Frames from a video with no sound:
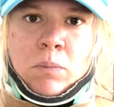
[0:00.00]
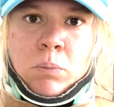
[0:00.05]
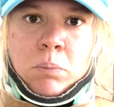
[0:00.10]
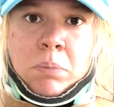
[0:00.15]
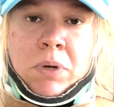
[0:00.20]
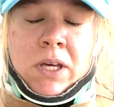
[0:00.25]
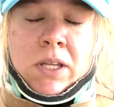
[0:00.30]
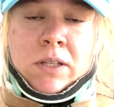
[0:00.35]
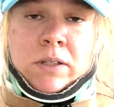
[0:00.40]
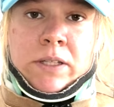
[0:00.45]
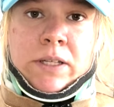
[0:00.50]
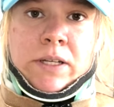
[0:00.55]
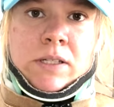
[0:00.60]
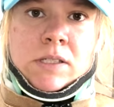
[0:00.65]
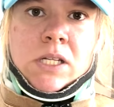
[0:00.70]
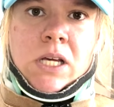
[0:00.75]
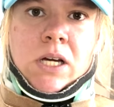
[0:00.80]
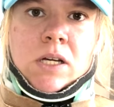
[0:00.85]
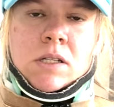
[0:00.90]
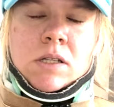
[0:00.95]
being the
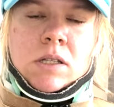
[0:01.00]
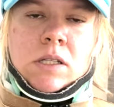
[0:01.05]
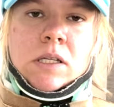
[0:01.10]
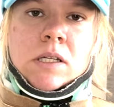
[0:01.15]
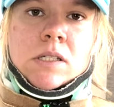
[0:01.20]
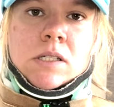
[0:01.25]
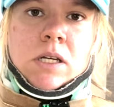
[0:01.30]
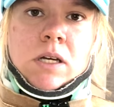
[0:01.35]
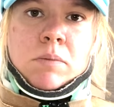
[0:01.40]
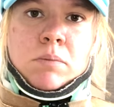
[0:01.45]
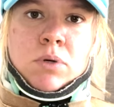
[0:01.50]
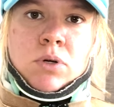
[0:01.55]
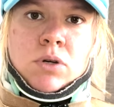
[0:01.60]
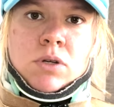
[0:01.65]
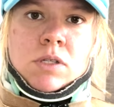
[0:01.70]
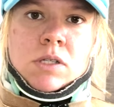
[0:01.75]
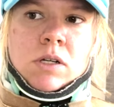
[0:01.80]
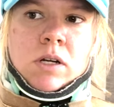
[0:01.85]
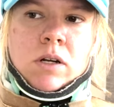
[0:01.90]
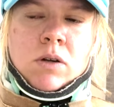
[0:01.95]
exact same
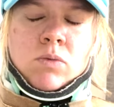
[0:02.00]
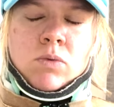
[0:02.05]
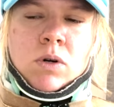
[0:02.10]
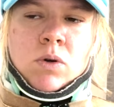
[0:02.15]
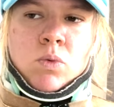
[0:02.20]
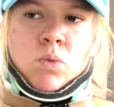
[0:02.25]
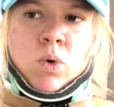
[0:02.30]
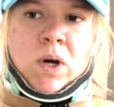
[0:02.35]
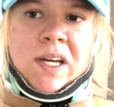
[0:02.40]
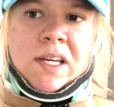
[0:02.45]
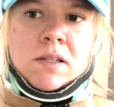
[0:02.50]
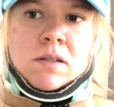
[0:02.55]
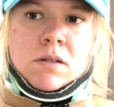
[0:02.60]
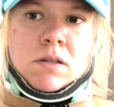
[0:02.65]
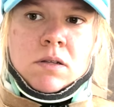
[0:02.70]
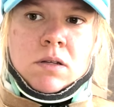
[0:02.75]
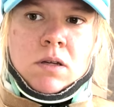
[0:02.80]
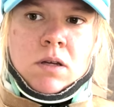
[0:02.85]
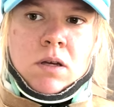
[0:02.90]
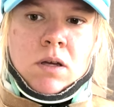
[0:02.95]
person. I didn't want to
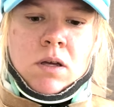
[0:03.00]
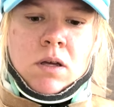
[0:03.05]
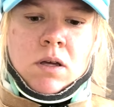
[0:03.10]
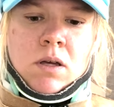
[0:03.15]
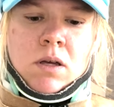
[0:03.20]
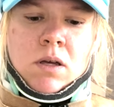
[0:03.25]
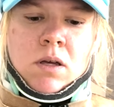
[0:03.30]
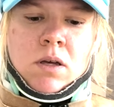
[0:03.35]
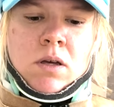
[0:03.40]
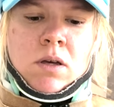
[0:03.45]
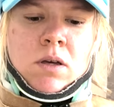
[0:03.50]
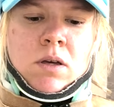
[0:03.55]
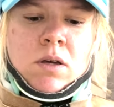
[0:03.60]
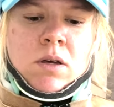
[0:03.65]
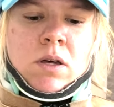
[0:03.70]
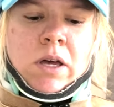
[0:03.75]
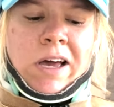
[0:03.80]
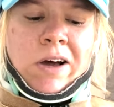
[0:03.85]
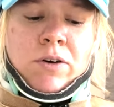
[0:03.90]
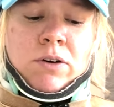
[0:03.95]
waste
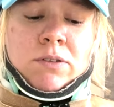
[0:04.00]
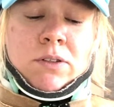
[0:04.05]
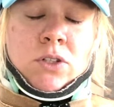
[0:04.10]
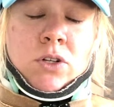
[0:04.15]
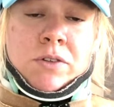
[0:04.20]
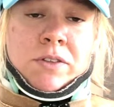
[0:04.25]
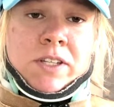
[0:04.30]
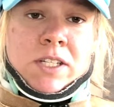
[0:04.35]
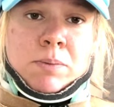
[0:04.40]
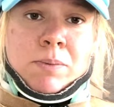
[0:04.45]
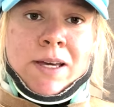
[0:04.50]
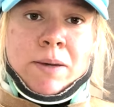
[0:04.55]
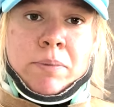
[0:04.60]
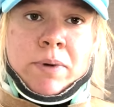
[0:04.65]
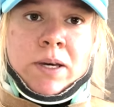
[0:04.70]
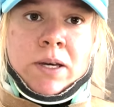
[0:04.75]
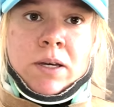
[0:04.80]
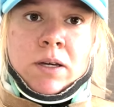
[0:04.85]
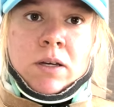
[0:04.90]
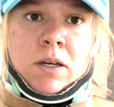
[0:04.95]
however long this may
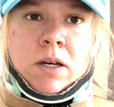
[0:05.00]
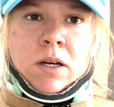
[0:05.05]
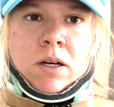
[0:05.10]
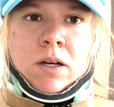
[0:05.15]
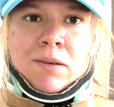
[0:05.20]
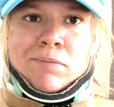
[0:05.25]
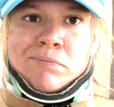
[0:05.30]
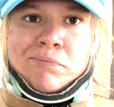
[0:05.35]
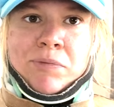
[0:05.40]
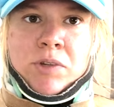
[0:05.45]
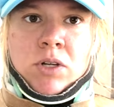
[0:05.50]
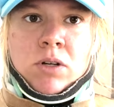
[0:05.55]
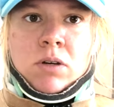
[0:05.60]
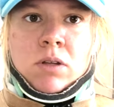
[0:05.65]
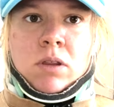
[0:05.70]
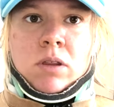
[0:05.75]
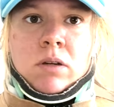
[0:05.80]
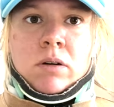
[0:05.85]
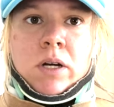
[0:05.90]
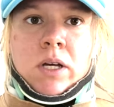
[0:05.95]
be,
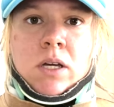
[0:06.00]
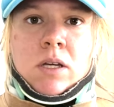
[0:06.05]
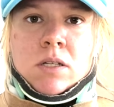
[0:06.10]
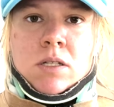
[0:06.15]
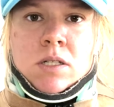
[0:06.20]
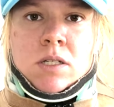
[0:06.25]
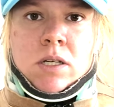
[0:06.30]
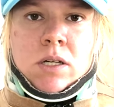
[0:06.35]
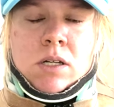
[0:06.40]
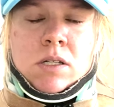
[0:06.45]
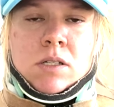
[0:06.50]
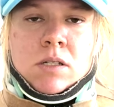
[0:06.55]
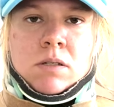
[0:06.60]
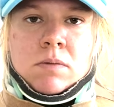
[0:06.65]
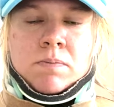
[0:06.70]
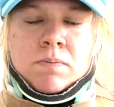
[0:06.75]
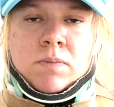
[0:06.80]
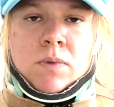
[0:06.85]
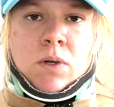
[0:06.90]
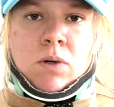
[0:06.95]
3, 6,
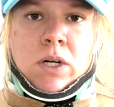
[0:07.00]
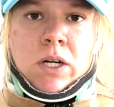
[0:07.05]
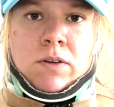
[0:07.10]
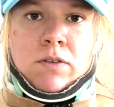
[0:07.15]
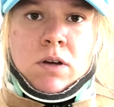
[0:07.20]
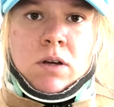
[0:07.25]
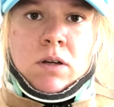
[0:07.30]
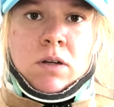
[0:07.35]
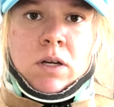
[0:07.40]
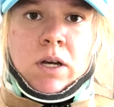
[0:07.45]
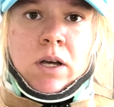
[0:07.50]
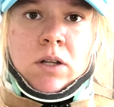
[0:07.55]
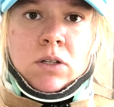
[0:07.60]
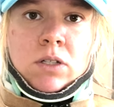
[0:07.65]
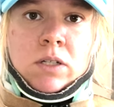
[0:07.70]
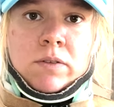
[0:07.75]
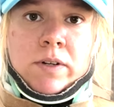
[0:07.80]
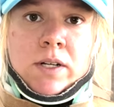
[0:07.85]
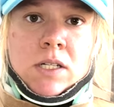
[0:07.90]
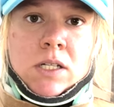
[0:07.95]
whatever, how
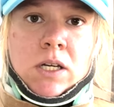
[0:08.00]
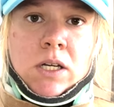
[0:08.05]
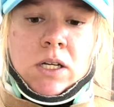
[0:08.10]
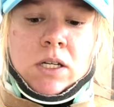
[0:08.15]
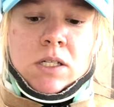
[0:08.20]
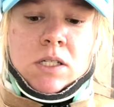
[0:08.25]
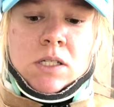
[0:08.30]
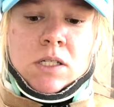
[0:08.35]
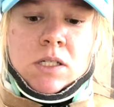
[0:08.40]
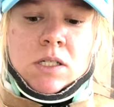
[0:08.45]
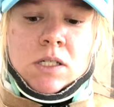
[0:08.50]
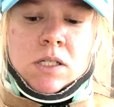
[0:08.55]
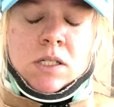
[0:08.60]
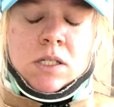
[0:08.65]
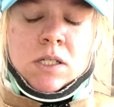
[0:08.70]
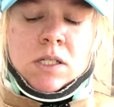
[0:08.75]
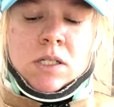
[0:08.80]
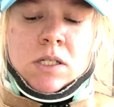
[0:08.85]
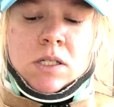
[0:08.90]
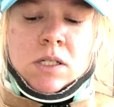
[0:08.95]
long ever it takes,
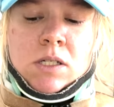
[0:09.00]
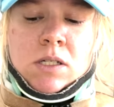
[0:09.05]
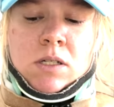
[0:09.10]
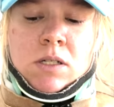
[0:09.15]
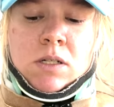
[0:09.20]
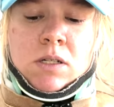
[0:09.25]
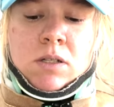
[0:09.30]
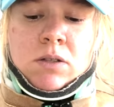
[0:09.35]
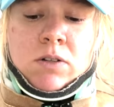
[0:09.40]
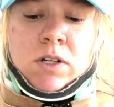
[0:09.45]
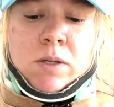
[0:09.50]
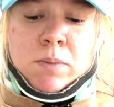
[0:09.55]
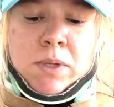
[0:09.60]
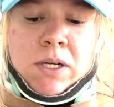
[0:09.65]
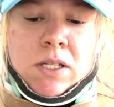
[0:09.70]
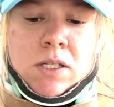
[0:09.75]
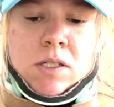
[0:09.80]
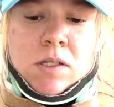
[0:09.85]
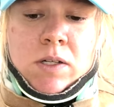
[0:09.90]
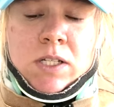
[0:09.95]
3
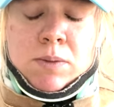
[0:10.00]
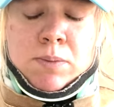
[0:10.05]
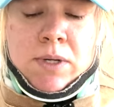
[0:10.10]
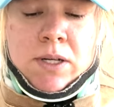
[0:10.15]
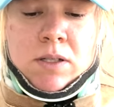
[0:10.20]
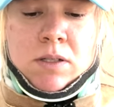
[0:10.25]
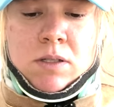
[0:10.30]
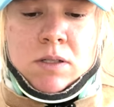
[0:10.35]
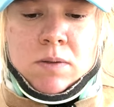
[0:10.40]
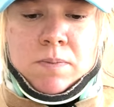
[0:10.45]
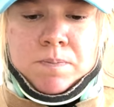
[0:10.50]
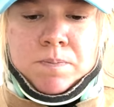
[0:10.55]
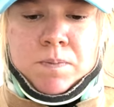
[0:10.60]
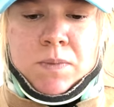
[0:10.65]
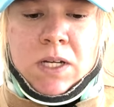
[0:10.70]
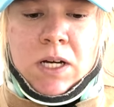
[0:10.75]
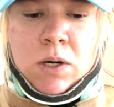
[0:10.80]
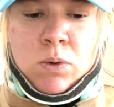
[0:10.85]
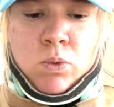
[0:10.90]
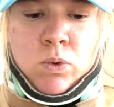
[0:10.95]
months, 6 months.
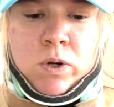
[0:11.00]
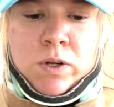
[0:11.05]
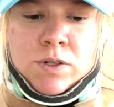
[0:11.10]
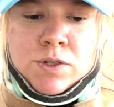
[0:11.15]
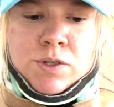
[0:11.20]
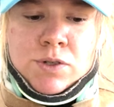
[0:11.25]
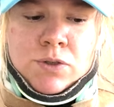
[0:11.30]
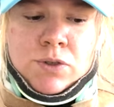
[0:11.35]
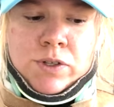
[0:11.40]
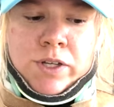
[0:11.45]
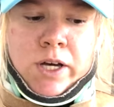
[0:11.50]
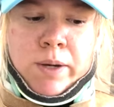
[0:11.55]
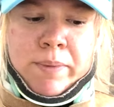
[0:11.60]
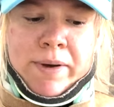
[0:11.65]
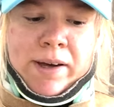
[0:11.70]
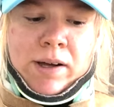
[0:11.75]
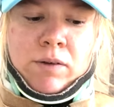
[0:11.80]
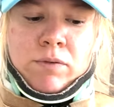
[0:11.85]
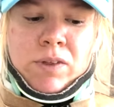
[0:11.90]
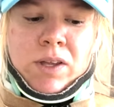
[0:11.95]
I want to come
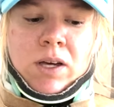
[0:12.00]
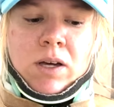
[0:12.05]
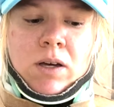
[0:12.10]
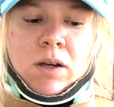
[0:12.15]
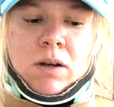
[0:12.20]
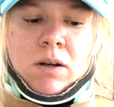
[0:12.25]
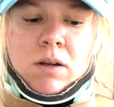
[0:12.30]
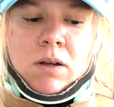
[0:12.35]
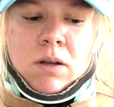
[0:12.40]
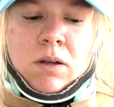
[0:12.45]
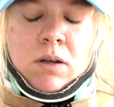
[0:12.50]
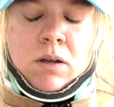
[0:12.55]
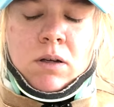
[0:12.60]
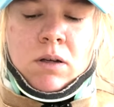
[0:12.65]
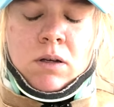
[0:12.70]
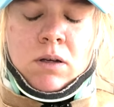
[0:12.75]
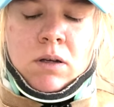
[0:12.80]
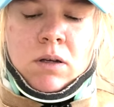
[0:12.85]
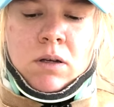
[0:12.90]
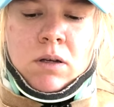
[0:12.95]
out of that
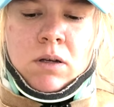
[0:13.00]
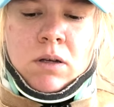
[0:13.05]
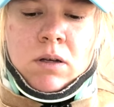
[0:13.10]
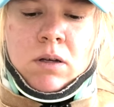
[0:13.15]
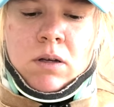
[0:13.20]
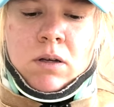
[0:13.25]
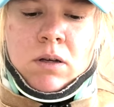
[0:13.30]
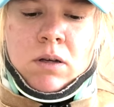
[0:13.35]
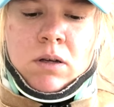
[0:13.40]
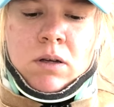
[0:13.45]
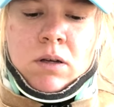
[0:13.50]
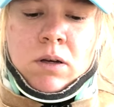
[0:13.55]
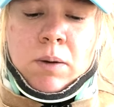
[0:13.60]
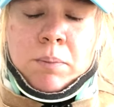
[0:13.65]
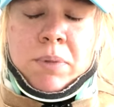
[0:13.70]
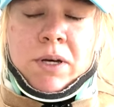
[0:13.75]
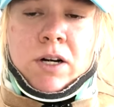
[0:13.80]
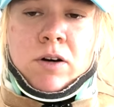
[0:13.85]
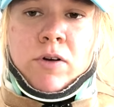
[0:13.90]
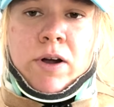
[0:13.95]
a
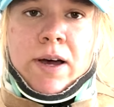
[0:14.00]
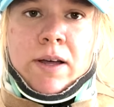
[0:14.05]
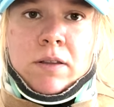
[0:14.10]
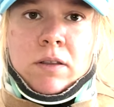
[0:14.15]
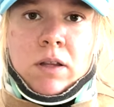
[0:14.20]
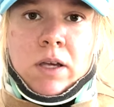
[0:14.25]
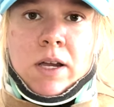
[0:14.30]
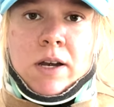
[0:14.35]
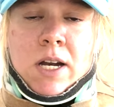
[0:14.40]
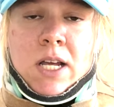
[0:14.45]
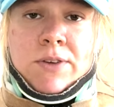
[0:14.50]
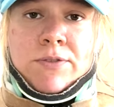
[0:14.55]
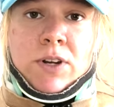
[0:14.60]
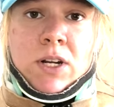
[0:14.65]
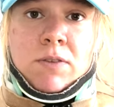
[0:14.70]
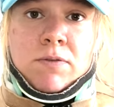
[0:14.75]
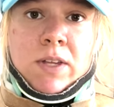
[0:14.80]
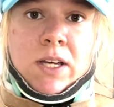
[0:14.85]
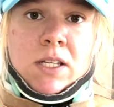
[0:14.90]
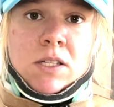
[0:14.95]
better athlete. And even
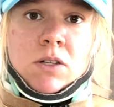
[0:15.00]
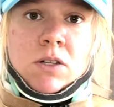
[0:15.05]
if